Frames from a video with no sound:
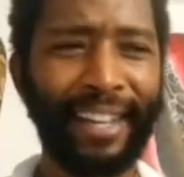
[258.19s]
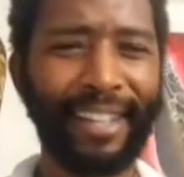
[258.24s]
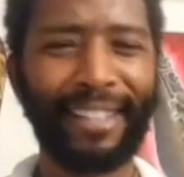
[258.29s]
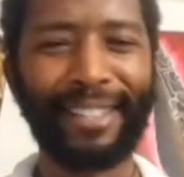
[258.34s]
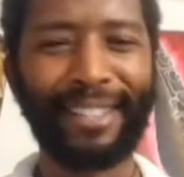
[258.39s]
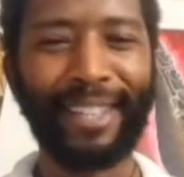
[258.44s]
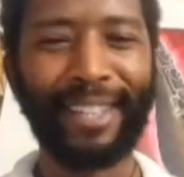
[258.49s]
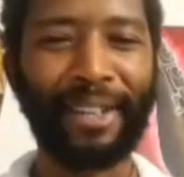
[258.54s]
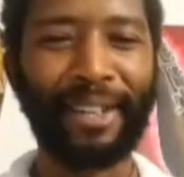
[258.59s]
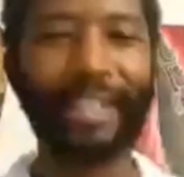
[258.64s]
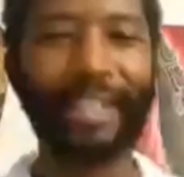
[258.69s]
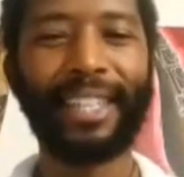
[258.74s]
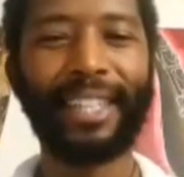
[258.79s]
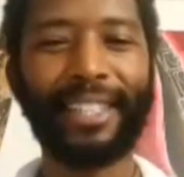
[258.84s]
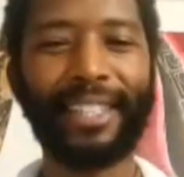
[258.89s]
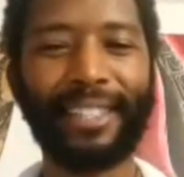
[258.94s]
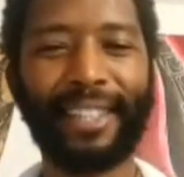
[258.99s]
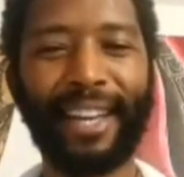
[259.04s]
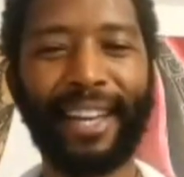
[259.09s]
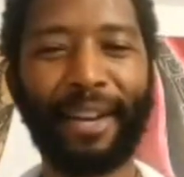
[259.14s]

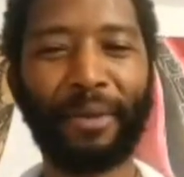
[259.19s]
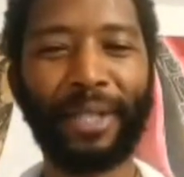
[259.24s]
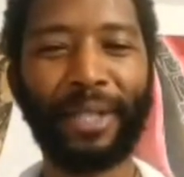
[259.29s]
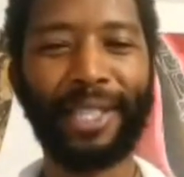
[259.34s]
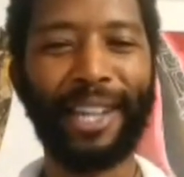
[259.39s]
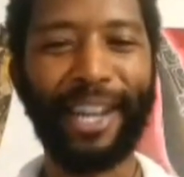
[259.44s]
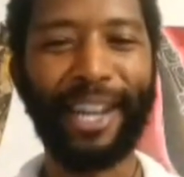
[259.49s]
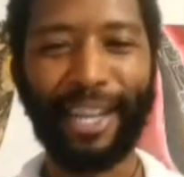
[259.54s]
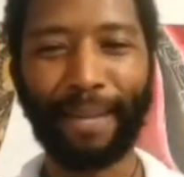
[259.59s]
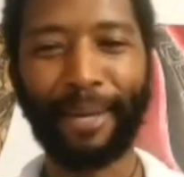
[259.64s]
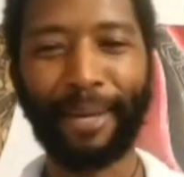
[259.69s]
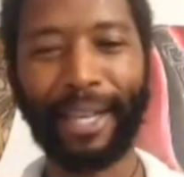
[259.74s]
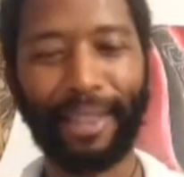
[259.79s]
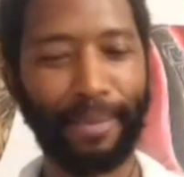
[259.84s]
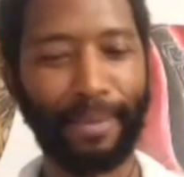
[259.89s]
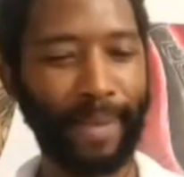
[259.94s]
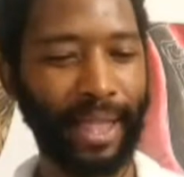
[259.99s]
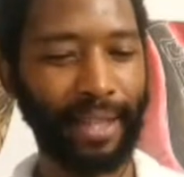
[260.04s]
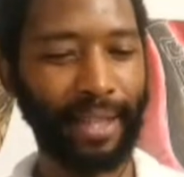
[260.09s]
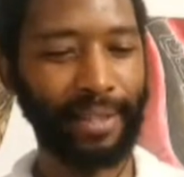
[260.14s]
synchronous that we're talking about
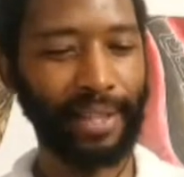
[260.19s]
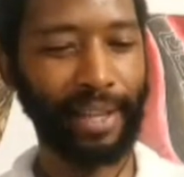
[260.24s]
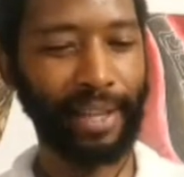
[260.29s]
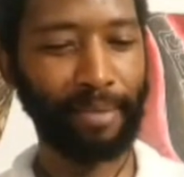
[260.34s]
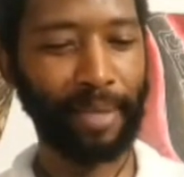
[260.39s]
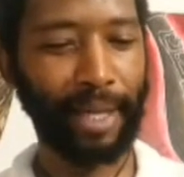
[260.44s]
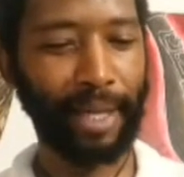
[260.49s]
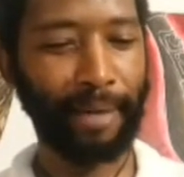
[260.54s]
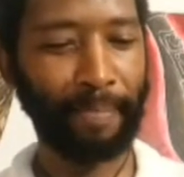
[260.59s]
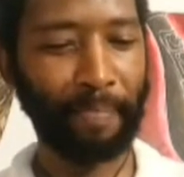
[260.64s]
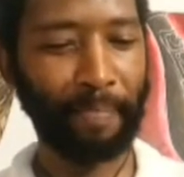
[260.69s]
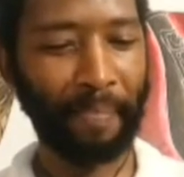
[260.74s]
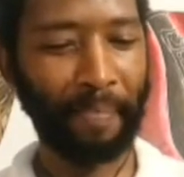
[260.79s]
them at the same time.